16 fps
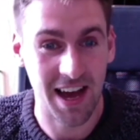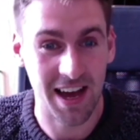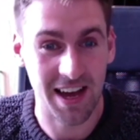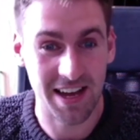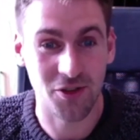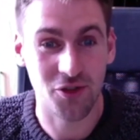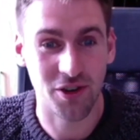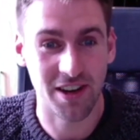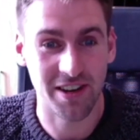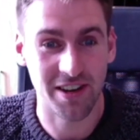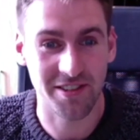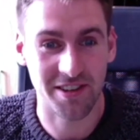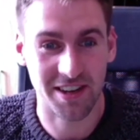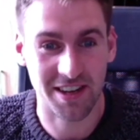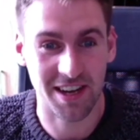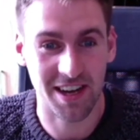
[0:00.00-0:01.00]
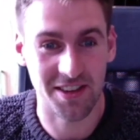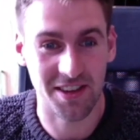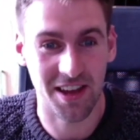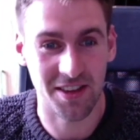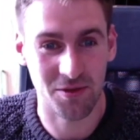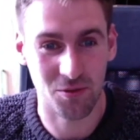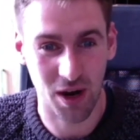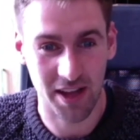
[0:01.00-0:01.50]
interesting
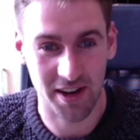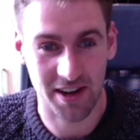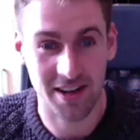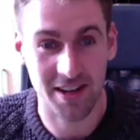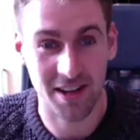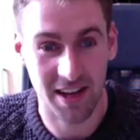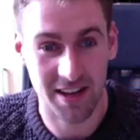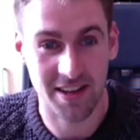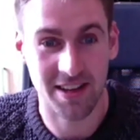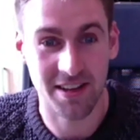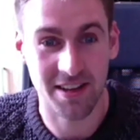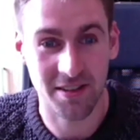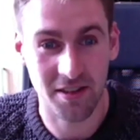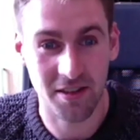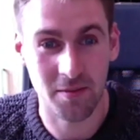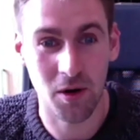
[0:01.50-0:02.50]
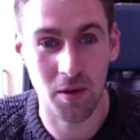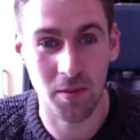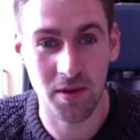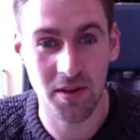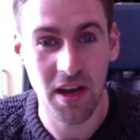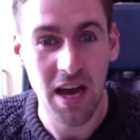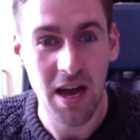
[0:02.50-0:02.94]
and radical ideas at the moment.